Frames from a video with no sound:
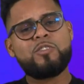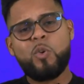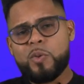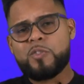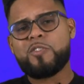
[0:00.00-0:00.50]

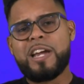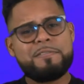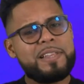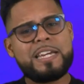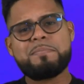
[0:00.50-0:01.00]
don't drive
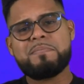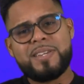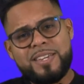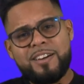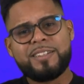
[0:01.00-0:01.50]
like
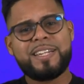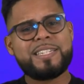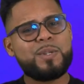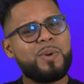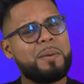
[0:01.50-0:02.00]
me unless
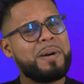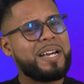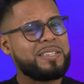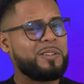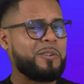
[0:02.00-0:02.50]
you want past
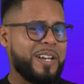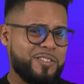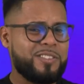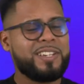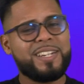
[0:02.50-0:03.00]
a Granger
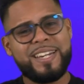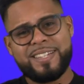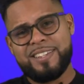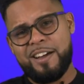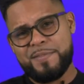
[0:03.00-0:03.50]
to the next
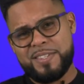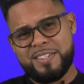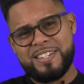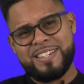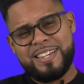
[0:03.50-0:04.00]
officer.
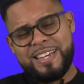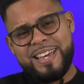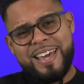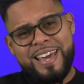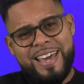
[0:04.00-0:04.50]

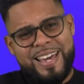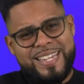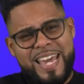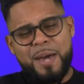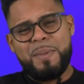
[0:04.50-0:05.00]

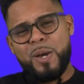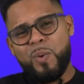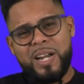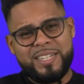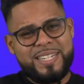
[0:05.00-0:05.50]
Yeah, my
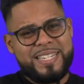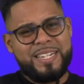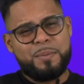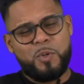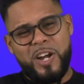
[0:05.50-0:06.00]
wallet does end
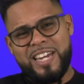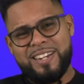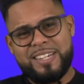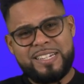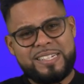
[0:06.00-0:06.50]
up crying.
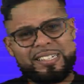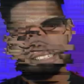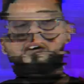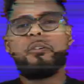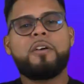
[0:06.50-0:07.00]

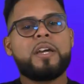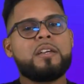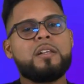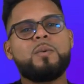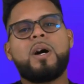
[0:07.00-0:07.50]

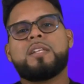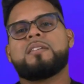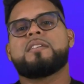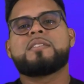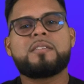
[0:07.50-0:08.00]
Regular water
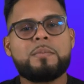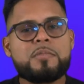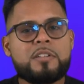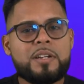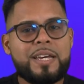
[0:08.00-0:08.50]

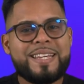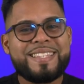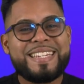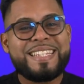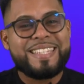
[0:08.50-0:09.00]
consumption is
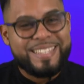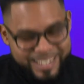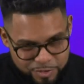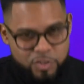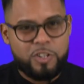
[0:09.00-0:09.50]

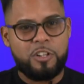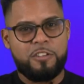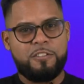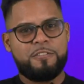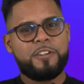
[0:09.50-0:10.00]
essential
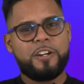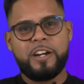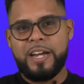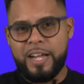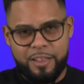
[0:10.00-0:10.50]
for your
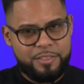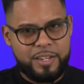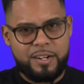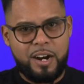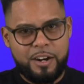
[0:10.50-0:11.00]
health, and
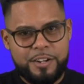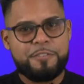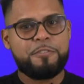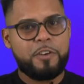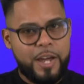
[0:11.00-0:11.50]
Arnie
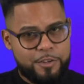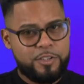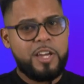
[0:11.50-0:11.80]
Fresh